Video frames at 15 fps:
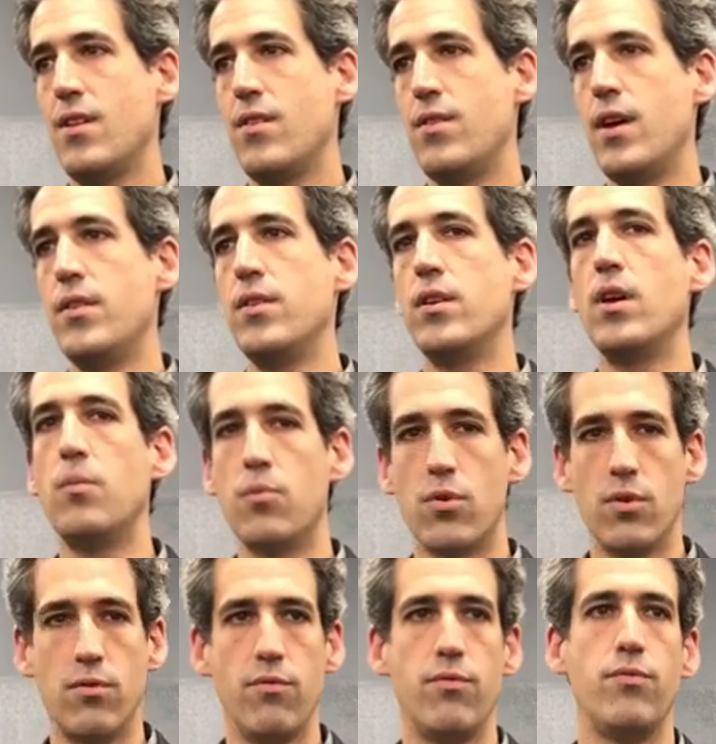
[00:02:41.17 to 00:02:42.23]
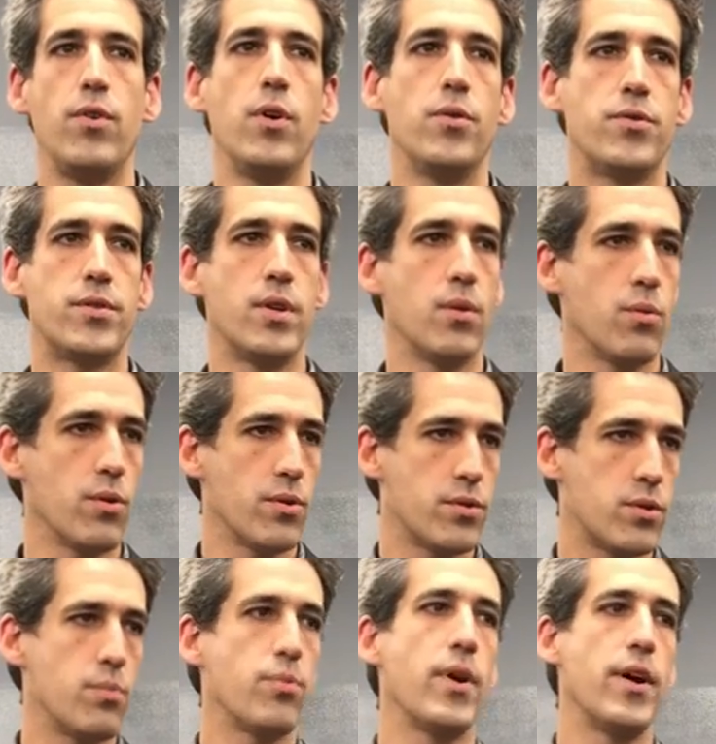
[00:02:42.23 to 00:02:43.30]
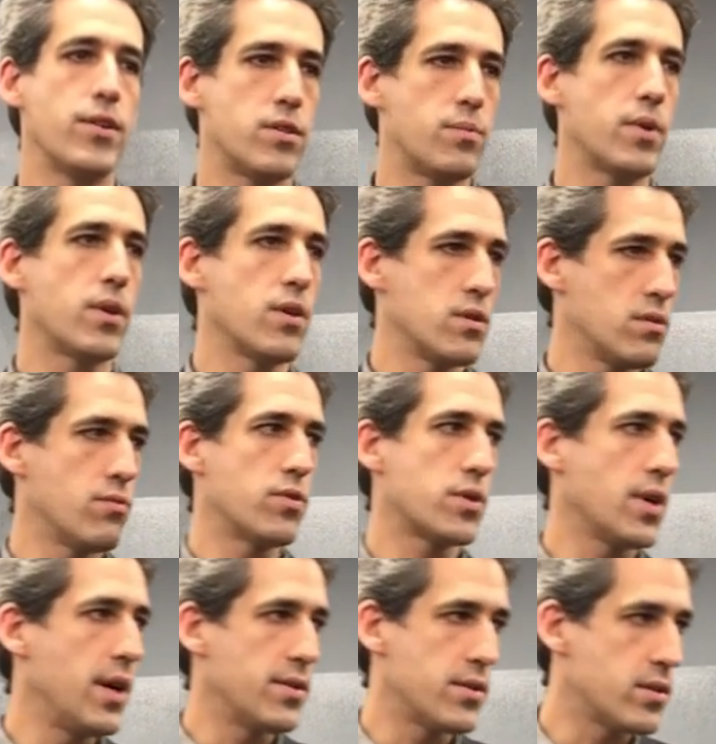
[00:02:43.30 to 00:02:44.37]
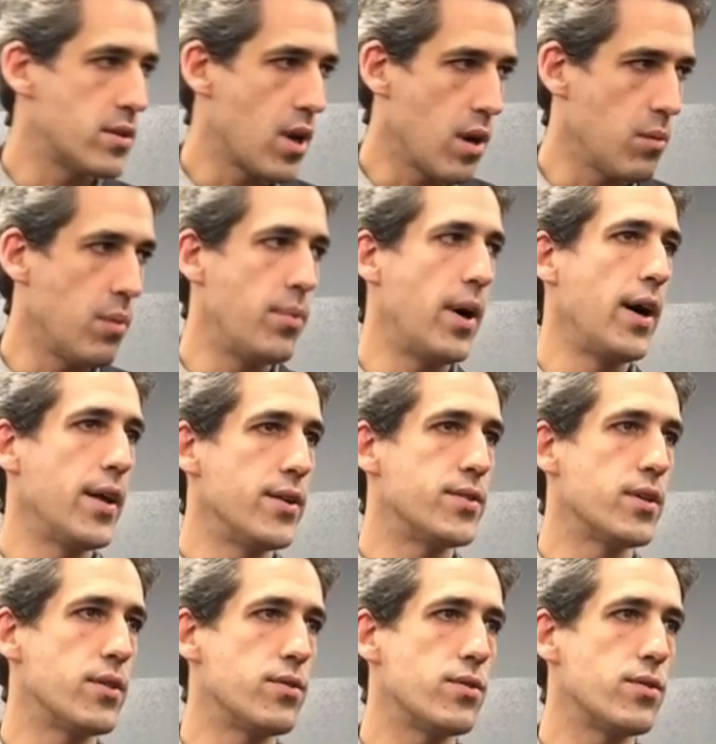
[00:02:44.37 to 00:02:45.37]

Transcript: than the number of votes that were suppressed because of Wisconsin's terrible policies.